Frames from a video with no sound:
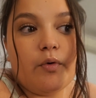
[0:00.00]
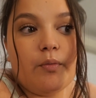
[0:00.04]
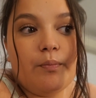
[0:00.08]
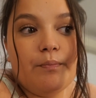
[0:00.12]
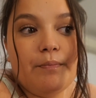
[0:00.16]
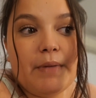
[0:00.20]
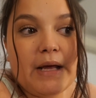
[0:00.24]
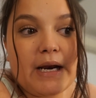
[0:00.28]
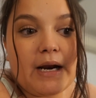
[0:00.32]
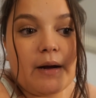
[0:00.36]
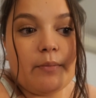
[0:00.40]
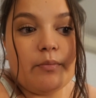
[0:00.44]

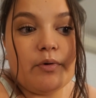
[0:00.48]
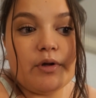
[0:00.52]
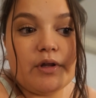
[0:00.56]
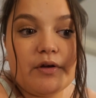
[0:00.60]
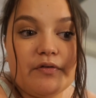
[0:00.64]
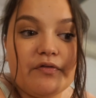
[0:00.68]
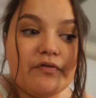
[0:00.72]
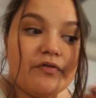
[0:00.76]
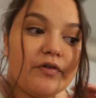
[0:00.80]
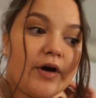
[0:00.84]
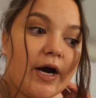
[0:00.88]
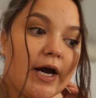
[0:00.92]
met up with
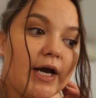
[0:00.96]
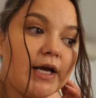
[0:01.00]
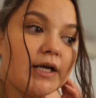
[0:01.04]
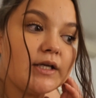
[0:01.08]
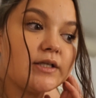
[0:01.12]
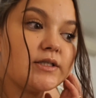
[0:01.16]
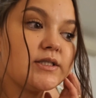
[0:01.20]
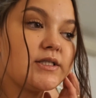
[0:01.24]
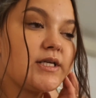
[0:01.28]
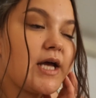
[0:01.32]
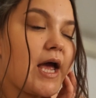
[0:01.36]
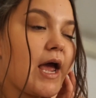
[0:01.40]
a
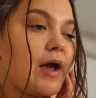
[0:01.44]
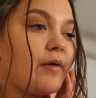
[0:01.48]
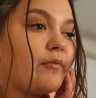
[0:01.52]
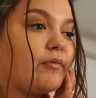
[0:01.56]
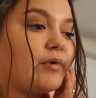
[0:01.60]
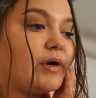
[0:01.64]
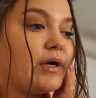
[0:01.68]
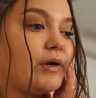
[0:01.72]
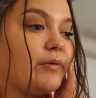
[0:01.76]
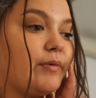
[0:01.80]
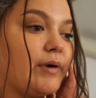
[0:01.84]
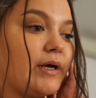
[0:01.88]
friend and
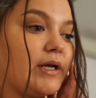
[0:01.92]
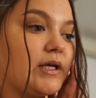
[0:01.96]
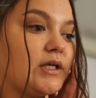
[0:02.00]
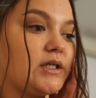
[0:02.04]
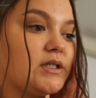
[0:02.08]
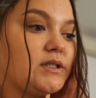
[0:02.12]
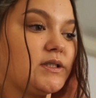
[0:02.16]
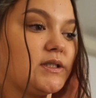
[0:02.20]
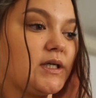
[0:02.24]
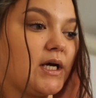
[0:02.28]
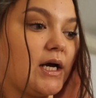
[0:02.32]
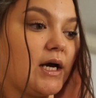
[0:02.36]
we
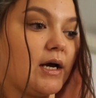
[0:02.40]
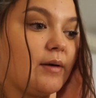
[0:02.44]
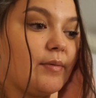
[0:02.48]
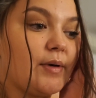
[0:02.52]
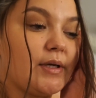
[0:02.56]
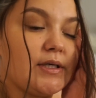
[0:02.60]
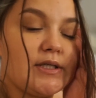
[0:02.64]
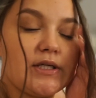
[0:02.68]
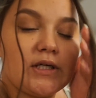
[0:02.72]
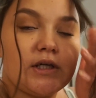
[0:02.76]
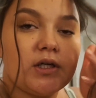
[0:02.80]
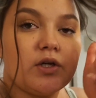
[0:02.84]
went um,
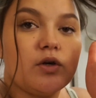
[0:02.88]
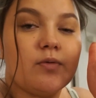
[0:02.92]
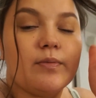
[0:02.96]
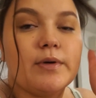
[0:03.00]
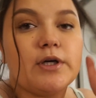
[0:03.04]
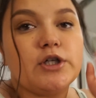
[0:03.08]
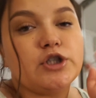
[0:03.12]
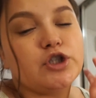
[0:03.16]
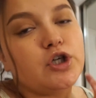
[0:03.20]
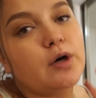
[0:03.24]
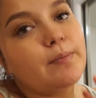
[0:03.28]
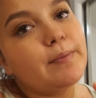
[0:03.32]
and did a little
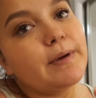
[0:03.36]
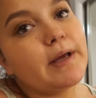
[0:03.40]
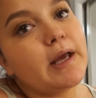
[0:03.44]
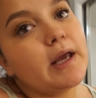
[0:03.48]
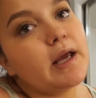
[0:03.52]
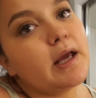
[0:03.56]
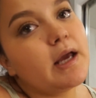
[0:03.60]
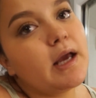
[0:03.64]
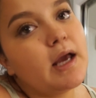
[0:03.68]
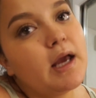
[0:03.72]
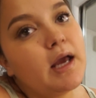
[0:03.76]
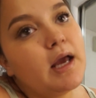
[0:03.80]
bit of
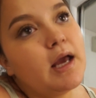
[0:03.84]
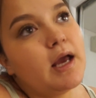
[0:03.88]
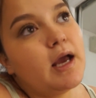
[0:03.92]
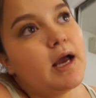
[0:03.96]
shopping